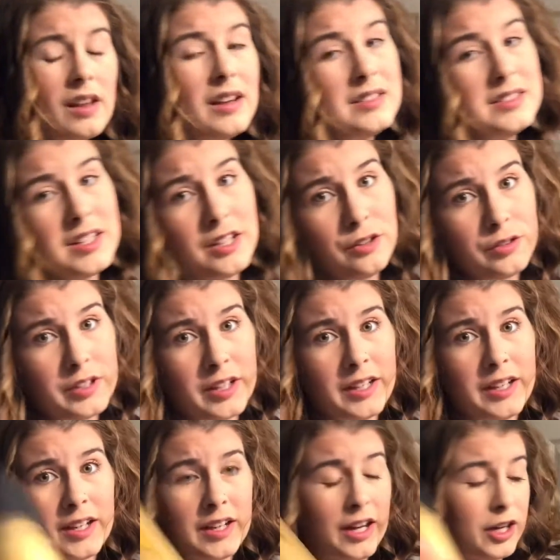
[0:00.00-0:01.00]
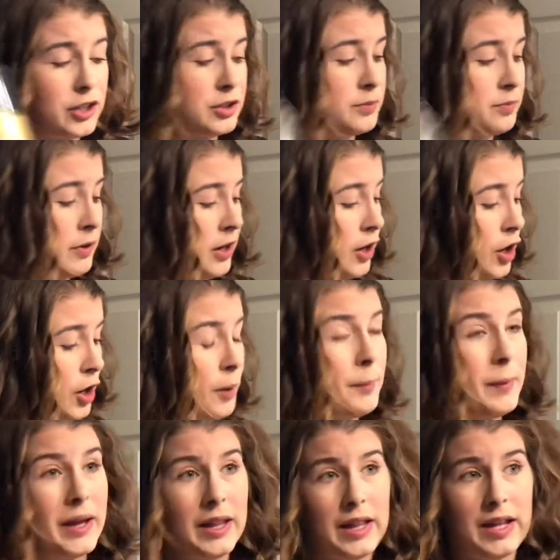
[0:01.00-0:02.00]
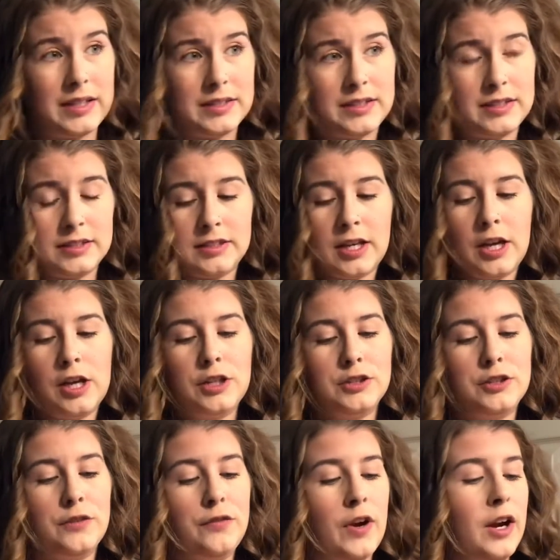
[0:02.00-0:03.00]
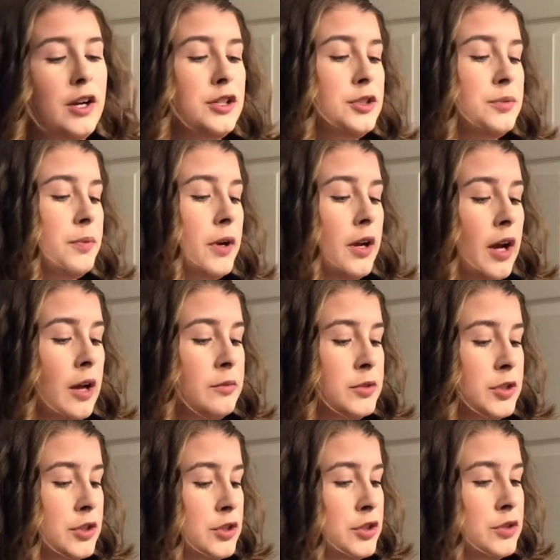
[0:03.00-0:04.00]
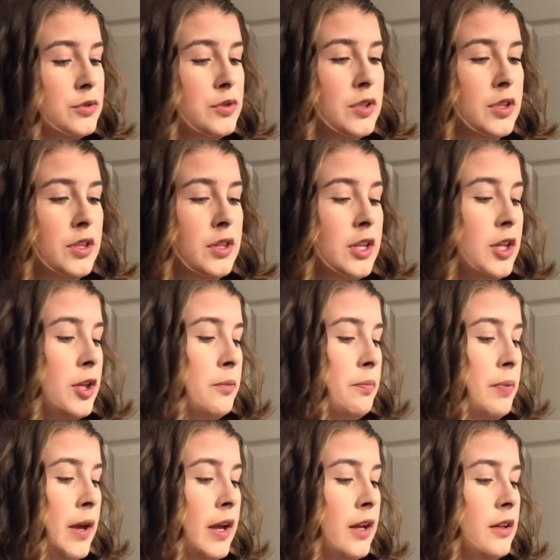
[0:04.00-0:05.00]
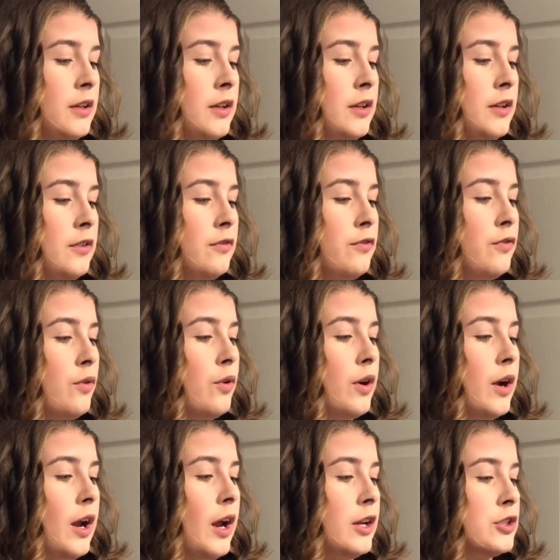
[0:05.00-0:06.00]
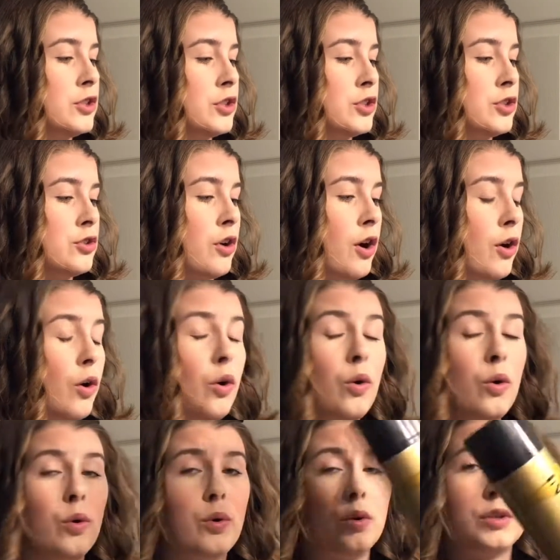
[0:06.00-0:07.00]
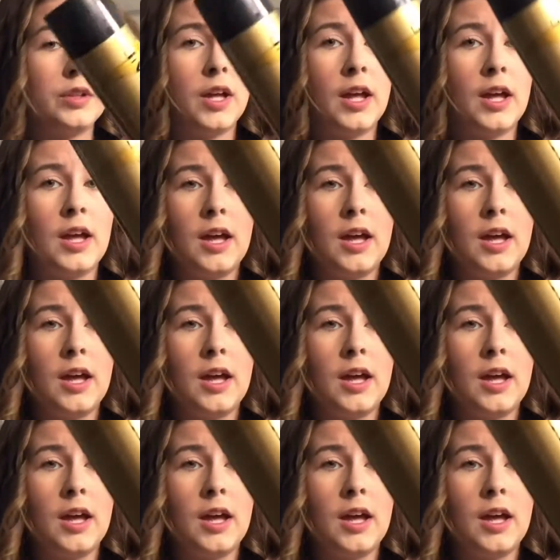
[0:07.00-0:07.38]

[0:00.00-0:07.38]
as I don't like getting hairspray on my glasses. So for hairspray, I'm just using the Pantene 4 Extra Strong Hold.